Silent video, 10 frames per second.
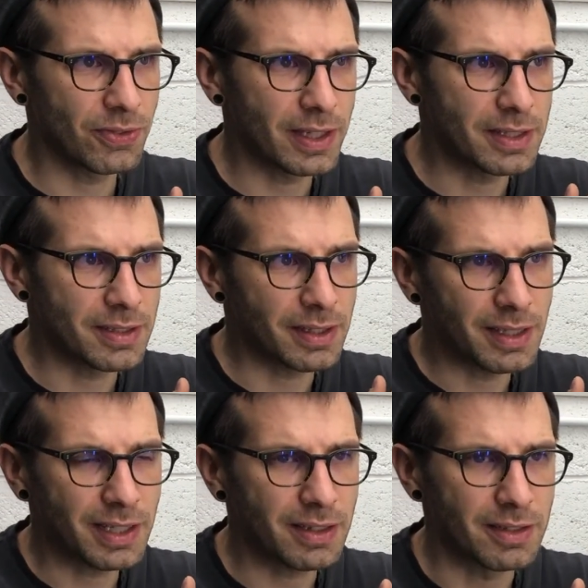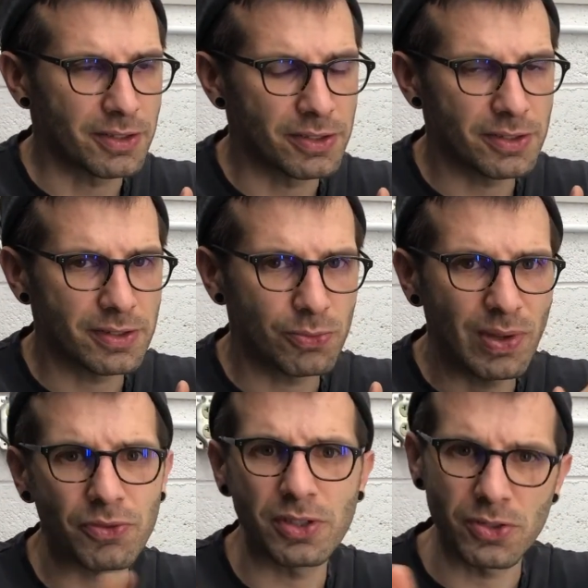it's like kind of the
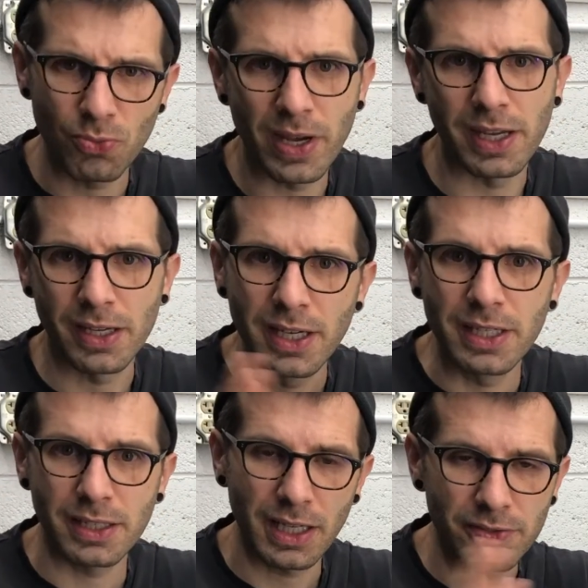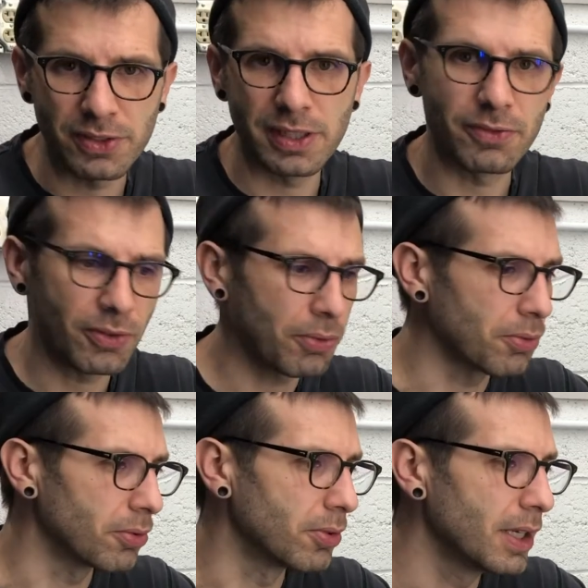swiftest way to kind of sift
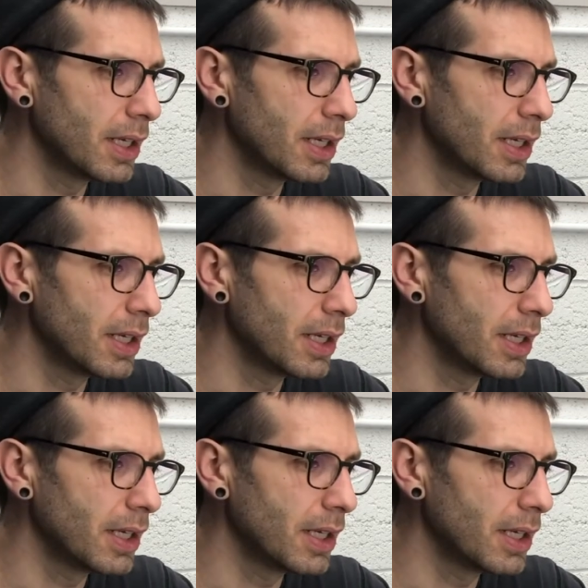through